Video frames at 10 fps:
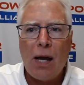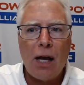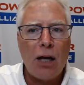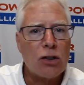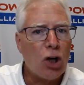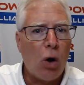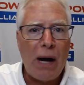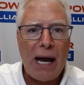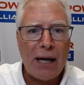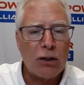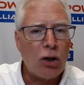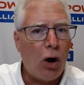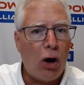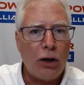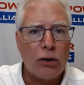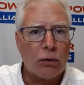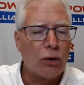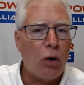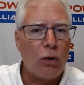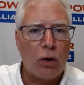is go ahead and call your
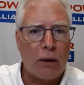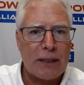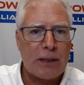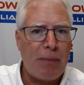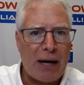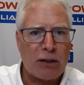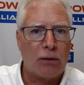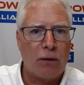local inspector,